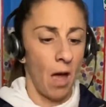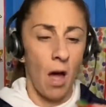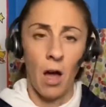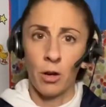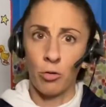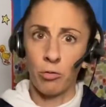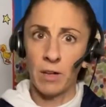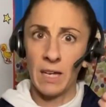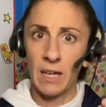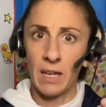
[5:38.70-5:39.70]

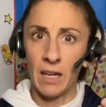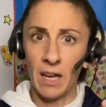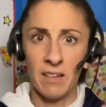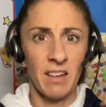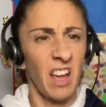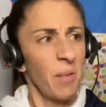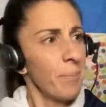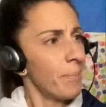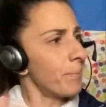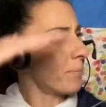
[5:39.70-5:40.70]
Green, I say,
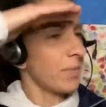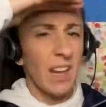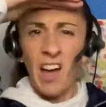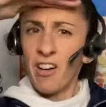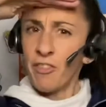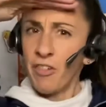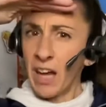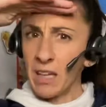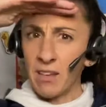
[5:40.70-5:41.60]
find